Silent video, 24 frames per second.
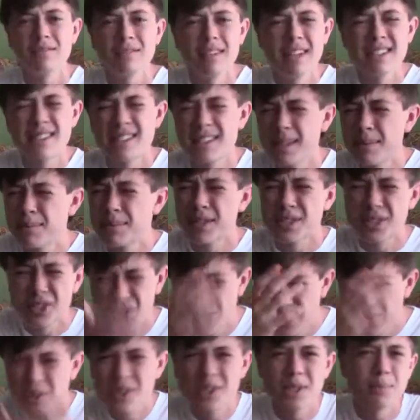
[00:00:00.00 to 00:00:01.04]
It seems as
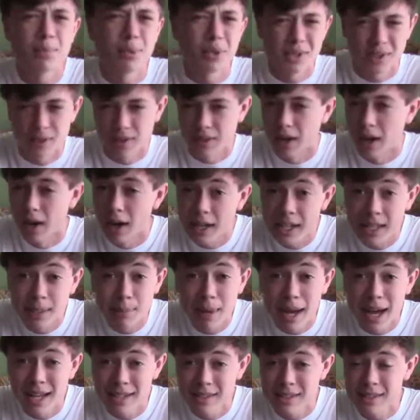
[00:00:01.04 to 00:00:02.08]
soon as he puts on the hockey
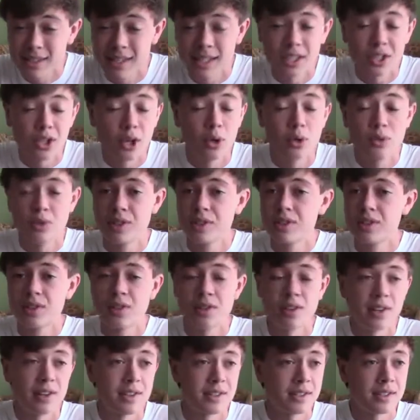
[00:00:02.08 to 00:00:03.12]
mask, he goes into
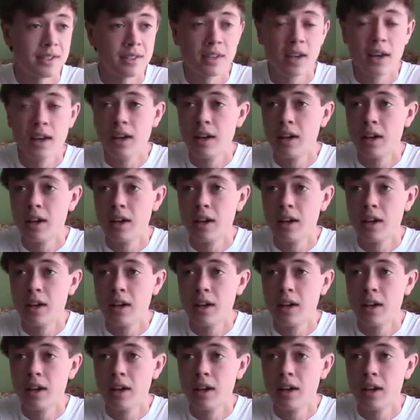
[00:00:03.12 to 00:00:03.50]
this